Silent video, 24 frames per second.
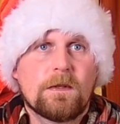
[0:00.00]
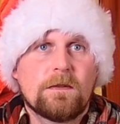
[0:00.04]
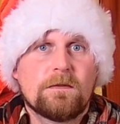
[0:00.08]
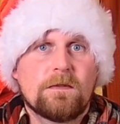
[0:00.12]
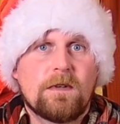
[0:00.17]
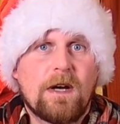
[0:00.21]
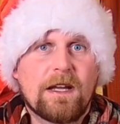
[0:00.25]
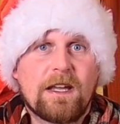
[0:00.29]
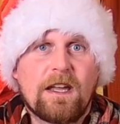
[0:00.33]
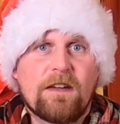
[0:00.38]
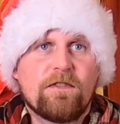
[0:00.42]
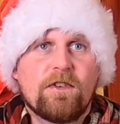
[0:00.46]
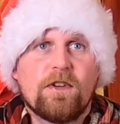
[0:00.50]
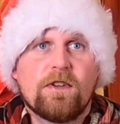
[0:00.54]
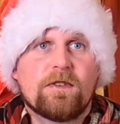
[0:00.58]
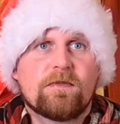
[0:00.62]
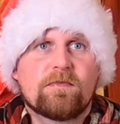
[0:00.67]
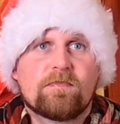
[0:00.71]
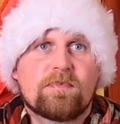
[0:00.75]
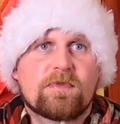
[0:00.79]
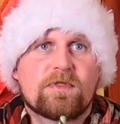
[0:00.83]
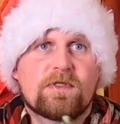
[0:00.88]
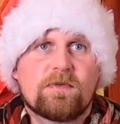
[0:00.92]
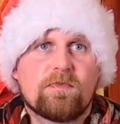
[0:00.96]
Like if you
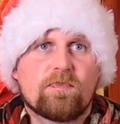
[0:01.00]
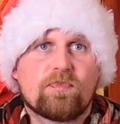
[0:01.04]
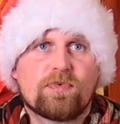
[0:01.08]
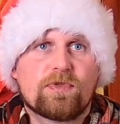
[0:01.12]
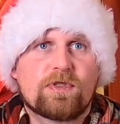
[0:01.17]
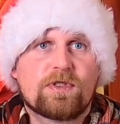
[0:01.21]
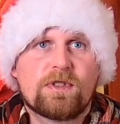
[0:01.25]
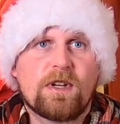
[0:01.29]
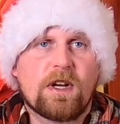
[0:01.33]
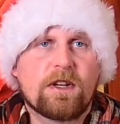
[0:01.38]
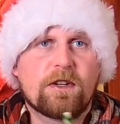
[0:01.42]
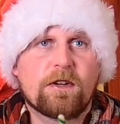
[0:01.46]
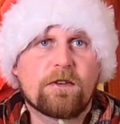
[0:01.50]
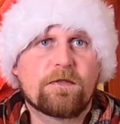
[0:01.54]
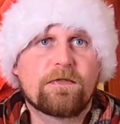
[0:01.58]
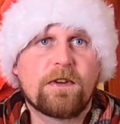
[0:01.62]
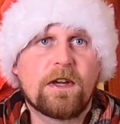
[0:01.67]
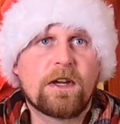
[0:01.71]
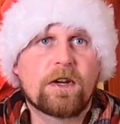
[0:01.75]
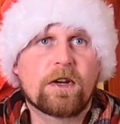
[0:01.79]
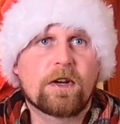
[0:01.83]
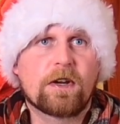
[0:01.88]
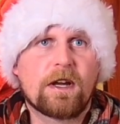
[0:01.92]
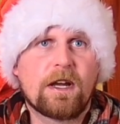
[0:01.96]
stuck your
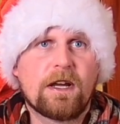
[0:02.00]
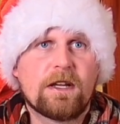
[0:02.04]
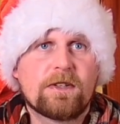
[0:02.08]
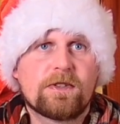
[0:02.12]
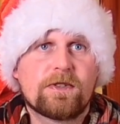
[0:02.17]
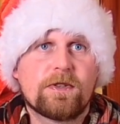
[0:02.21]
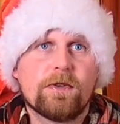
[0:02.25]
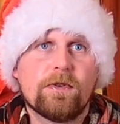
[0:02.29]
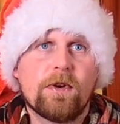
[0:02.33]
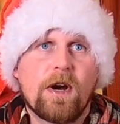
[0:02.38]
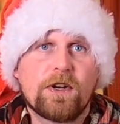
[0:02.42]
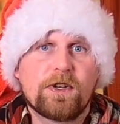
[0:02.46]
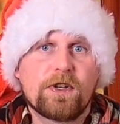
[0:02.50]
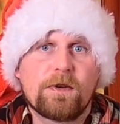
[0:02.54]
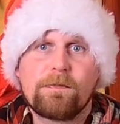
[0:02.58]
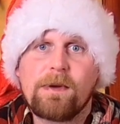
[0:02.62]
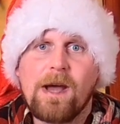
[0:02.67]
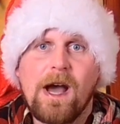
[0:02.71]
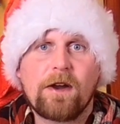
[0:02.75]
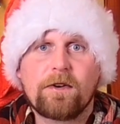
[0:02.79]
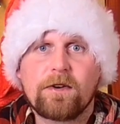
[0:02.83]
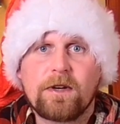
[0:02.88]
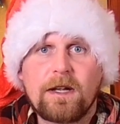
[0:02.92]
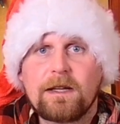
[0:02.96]
finger into onion
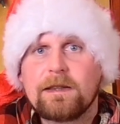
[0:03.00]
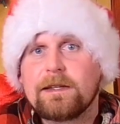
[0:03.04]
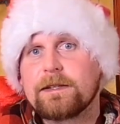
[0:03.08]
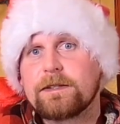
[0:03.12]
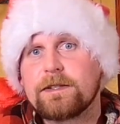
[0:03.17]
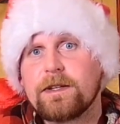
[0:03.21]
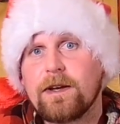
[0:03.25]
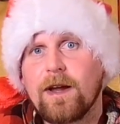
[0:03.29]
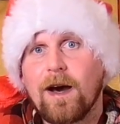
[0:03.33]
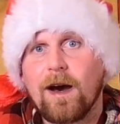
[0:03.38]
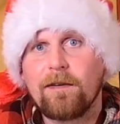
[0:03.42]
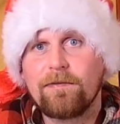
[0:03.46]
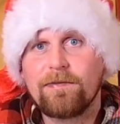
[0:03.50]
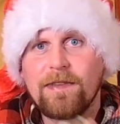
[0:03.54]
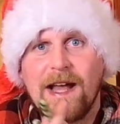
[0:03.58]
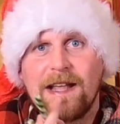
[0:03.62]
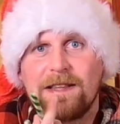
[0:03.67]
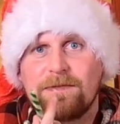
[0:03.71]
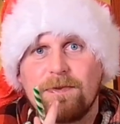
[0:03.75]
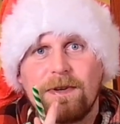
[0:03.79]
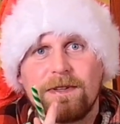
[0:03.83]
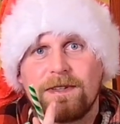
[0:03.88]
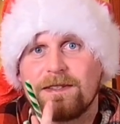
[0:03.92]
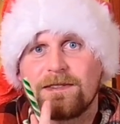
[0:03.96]
powder and I licked it off.
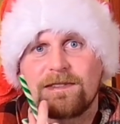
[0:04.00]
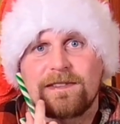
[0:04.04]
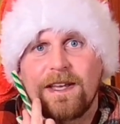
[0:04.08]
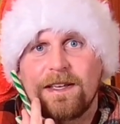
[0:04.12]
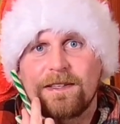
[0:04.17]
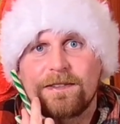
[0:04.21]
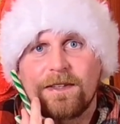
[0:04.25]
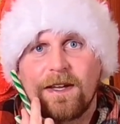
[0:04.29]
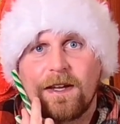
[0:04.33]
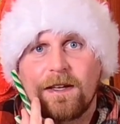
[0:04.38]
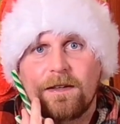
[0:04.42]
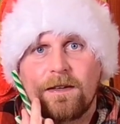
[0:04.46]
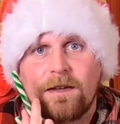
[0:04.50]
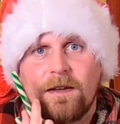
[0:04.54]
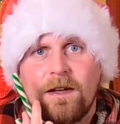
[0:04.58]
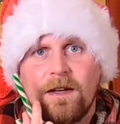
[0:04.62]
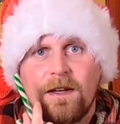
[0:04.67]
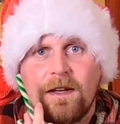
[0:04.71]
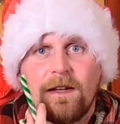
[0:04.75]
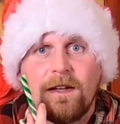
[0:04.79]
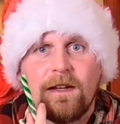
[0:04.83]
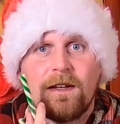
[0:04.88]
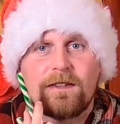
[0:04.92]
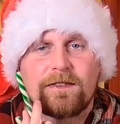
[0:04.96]
That's what this tastes like.
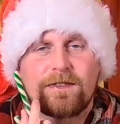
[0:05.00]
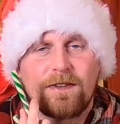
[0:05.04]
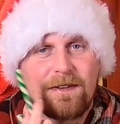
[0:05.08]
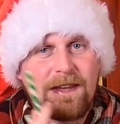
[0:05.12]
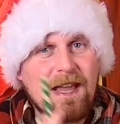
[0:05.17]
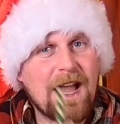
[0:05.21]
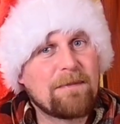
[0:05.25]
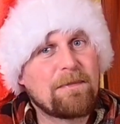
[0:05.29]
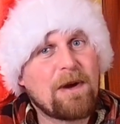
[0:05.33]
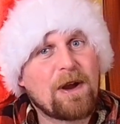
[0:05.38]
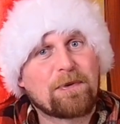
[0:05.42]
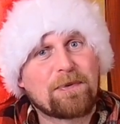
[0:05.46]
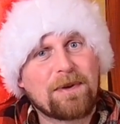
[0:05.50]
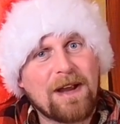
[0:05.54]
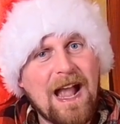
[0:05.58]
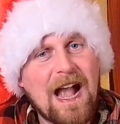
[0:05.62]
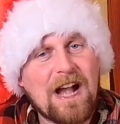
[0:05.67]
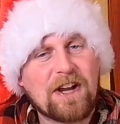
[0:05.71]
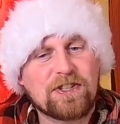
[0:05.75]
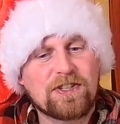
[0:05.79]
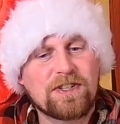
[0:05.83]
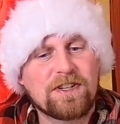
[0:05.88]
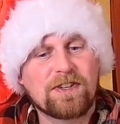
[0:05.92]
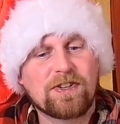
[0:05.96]
So yeah, my
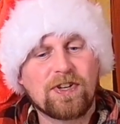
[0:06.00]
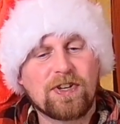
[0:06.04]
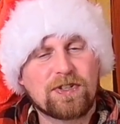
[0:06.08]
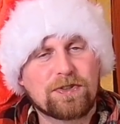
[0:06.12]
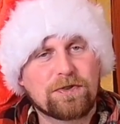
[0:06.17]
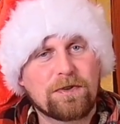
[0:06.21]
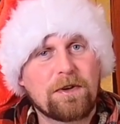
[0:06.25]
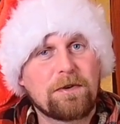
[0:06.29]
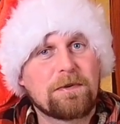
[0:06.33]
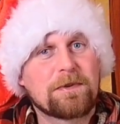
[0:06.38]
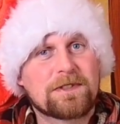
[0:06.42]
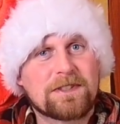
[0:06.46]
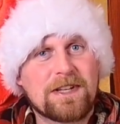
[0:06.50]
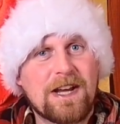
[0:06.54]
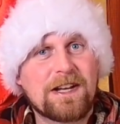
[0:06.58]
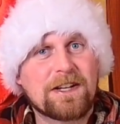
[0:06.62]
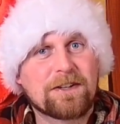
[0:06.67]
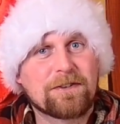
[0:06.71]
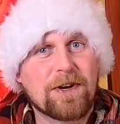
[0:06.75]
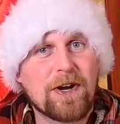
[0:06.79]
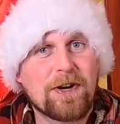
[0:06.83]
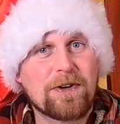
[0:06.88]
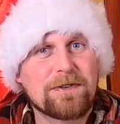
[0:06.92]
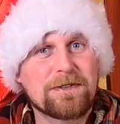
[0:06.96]
reaction initially was kind
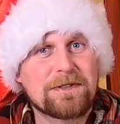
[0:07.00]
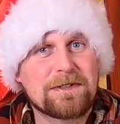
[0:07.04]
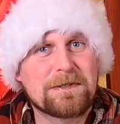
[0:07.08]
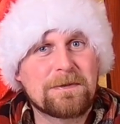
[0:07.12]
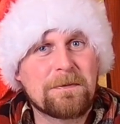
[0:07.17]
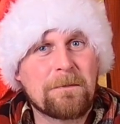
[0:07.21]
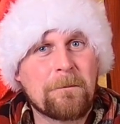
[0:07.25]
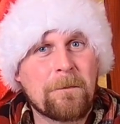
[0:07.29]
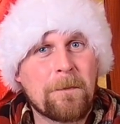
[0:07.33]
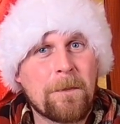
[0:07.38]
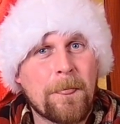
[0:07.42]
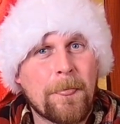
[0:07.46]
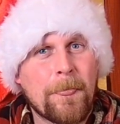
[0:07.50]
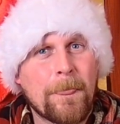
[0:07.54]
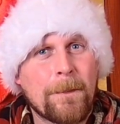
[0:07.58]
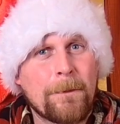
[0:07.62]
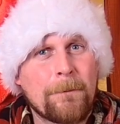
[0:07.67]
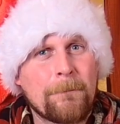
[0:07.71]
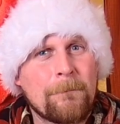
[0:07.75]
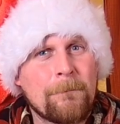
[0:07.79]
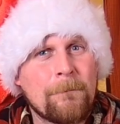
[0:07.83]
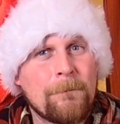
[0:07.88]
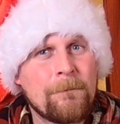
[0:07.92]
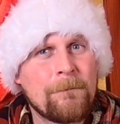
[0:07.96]
of gross.
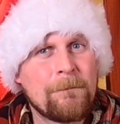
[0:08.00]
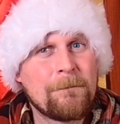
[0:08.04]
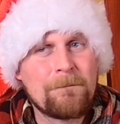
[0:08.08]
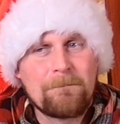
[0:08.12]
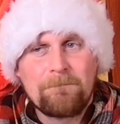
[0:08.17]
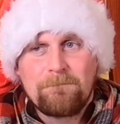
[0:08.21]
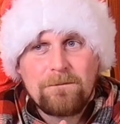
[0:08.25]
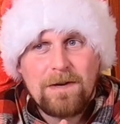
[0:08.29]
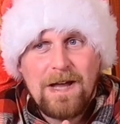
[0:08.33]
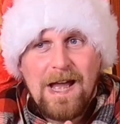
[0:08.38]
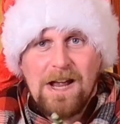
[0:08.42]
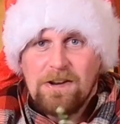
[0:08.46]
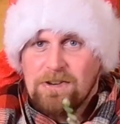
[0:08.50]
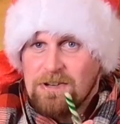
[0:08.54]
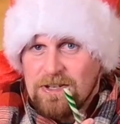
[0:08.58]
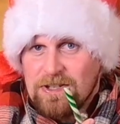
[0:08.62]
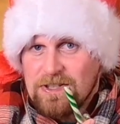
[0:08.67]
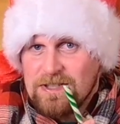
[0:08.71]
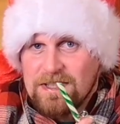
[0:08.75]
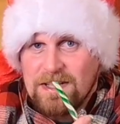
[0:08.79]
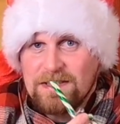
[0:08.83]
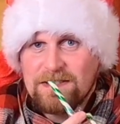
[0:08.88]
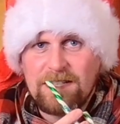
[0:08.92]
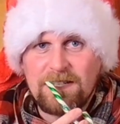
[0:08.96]
But actually it
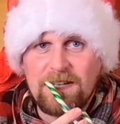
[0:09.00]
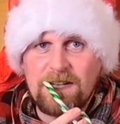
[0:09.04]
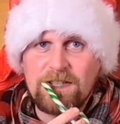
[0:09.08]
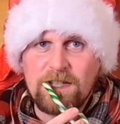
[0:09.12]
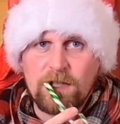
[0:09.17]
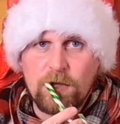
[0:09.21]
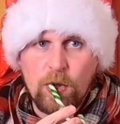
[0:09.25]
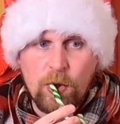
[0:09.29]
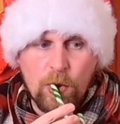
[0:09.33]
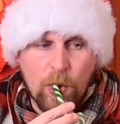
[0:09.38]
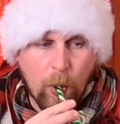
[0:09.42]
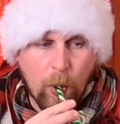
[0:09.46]
just tastes like onion.